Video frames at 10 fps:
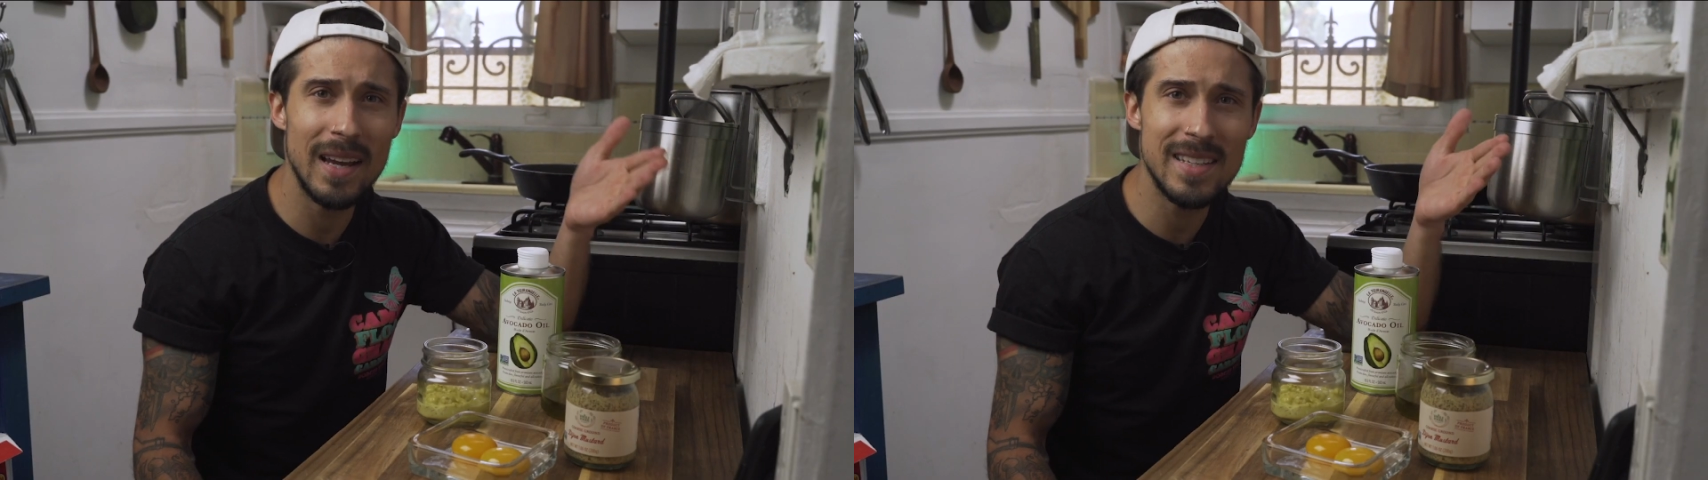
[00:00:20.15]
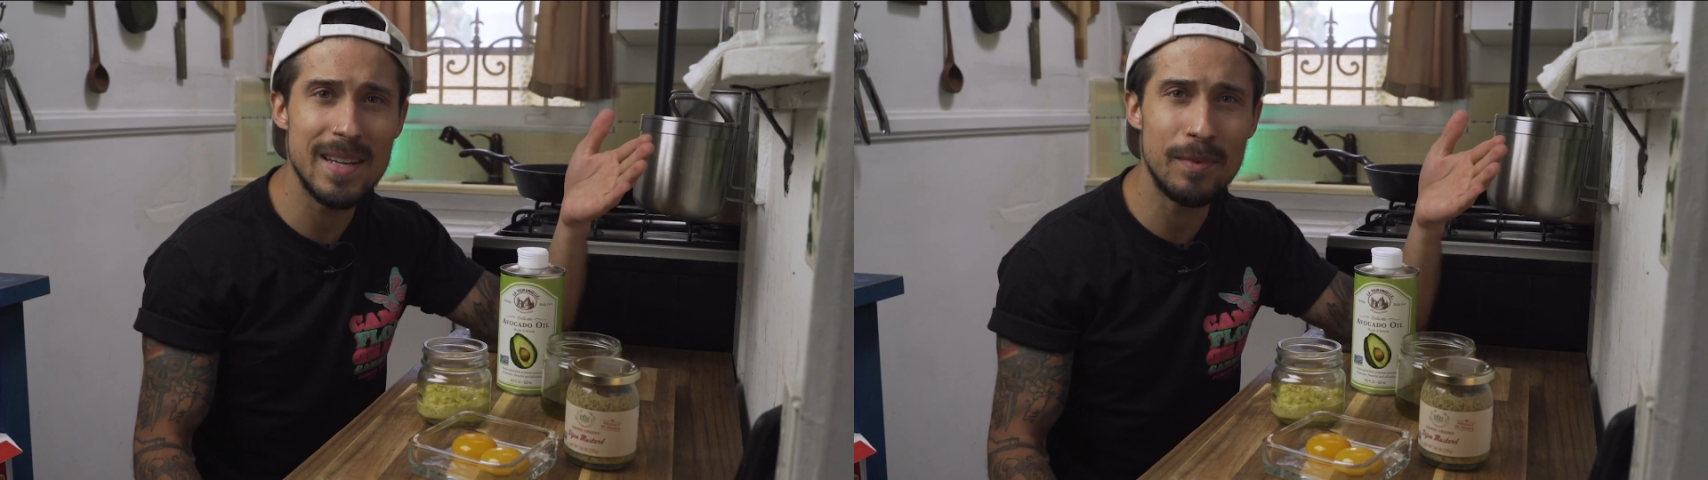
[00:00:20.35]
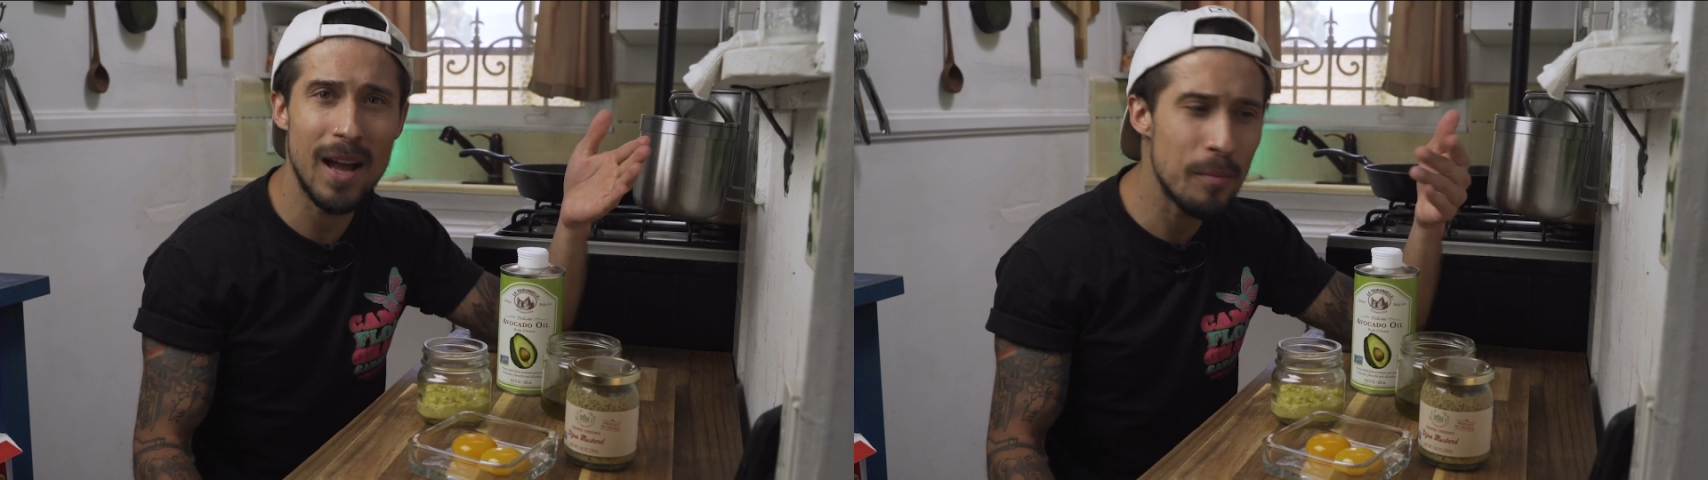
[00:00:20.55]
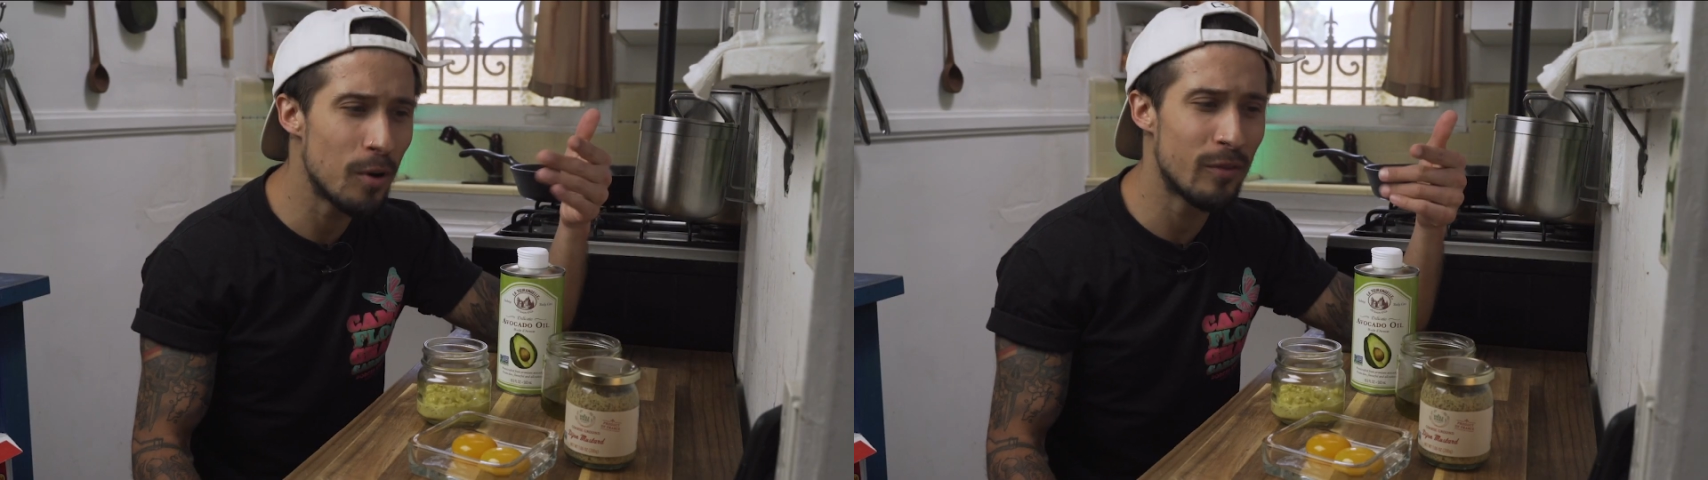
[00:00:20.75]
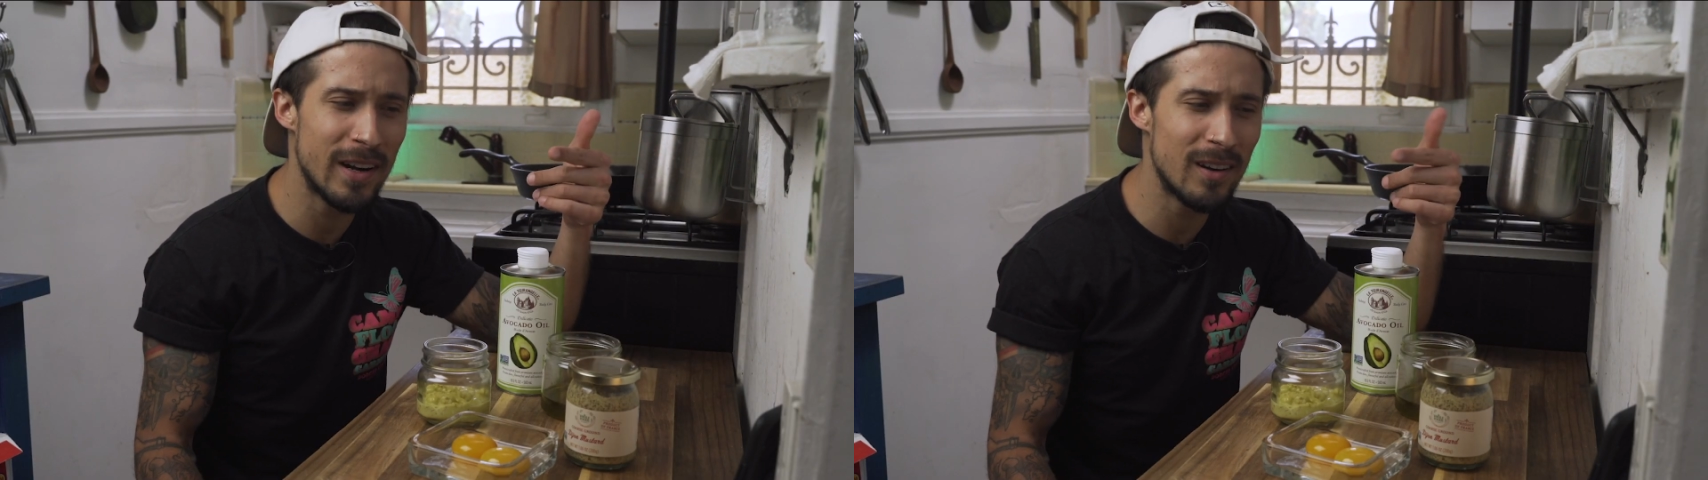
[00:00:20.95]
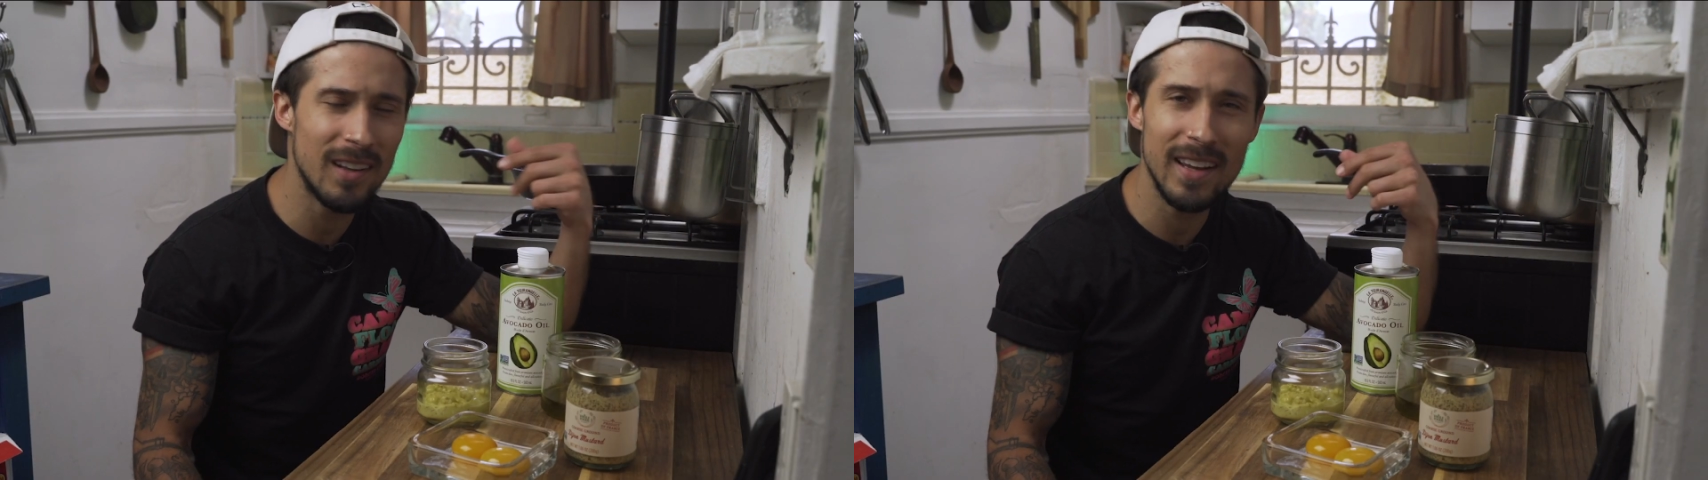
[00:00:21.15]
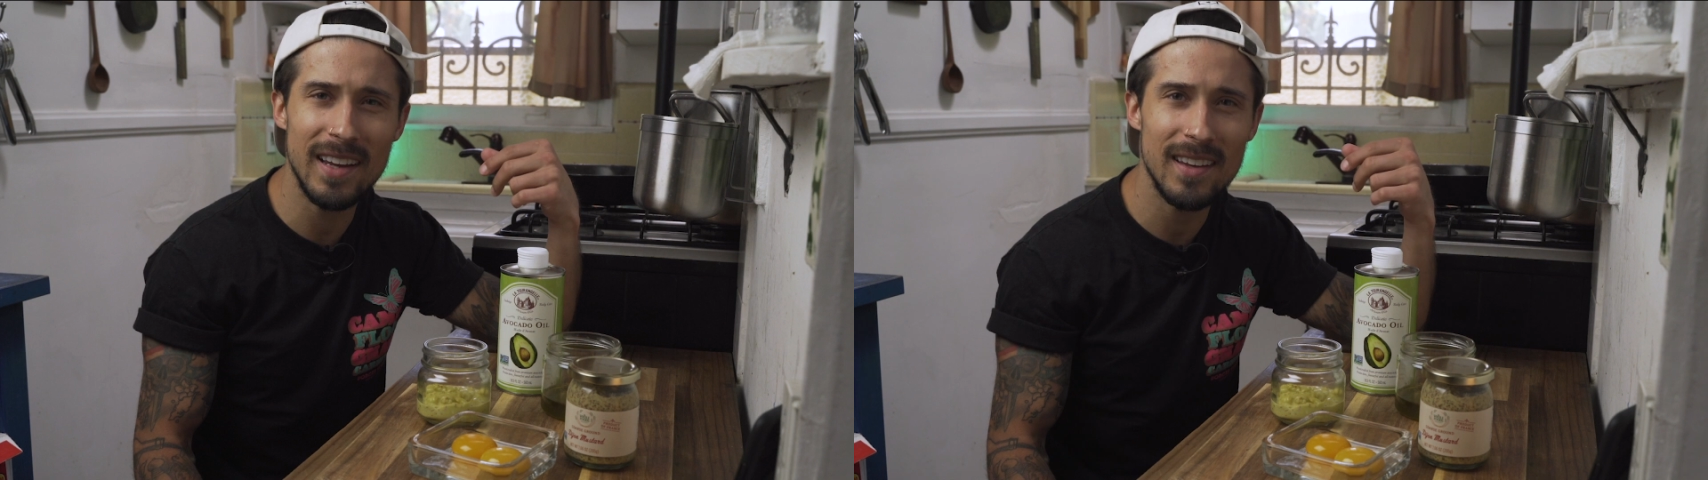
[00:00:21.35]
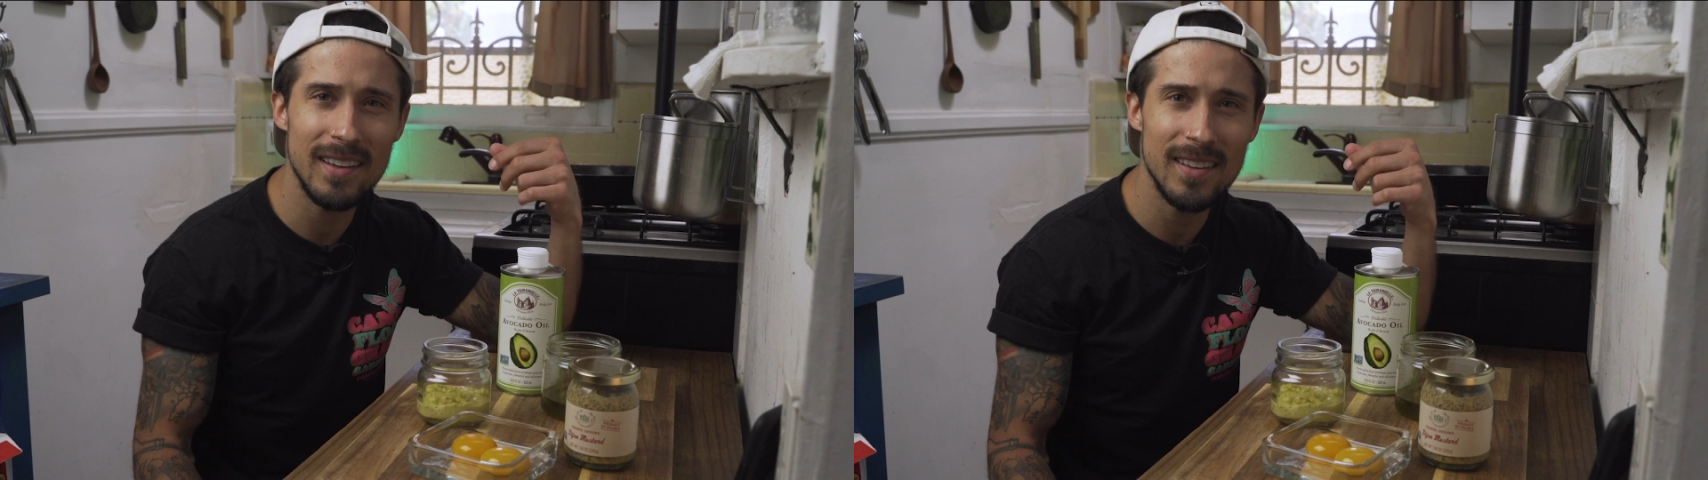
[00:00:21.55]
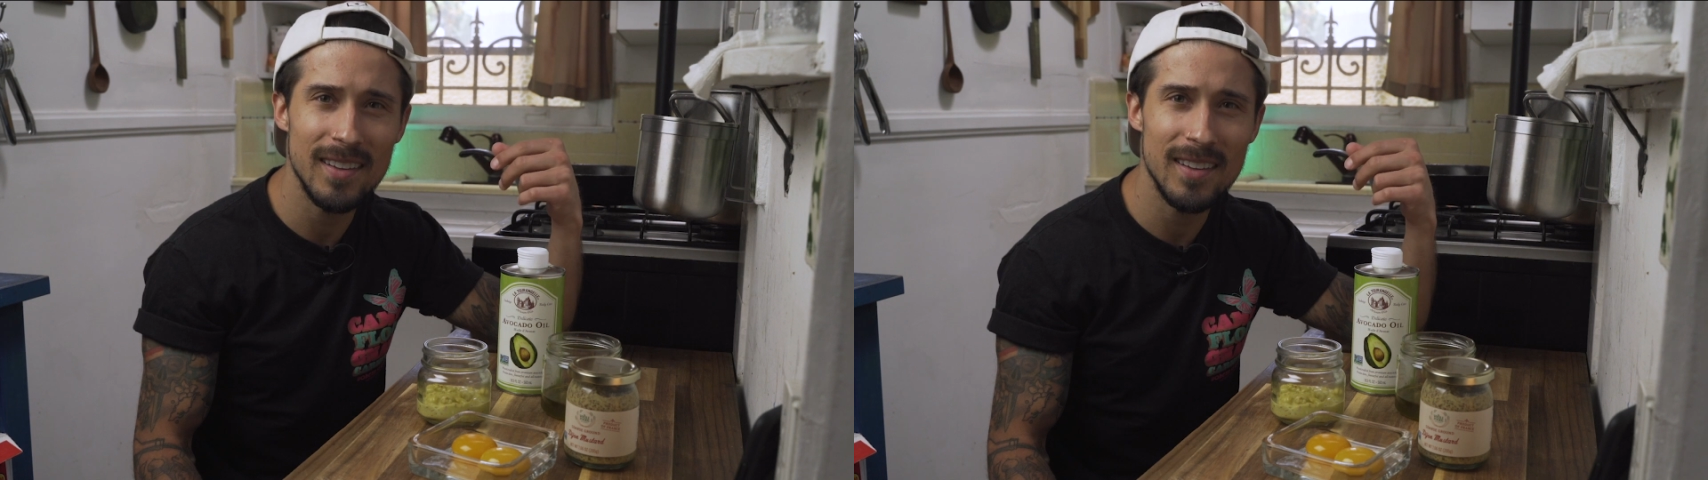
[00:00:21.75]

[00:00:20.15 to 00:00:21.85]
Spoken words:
Except I'm over here like,